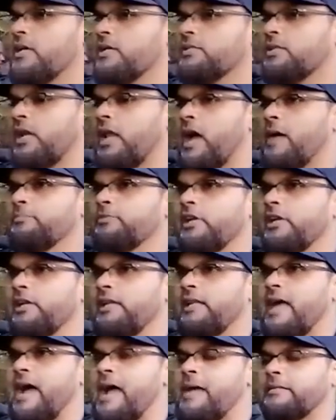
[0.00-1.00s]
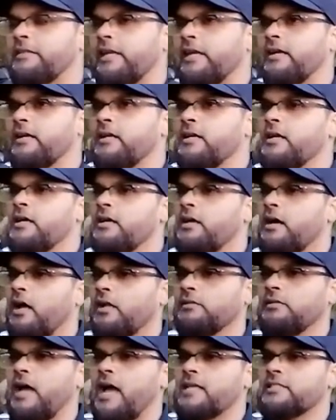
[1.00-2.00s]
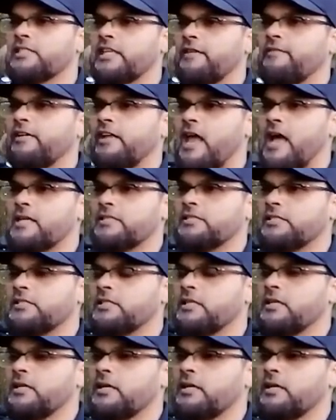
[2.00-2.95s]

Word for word: So Alhamdulillah, I think Allah has given us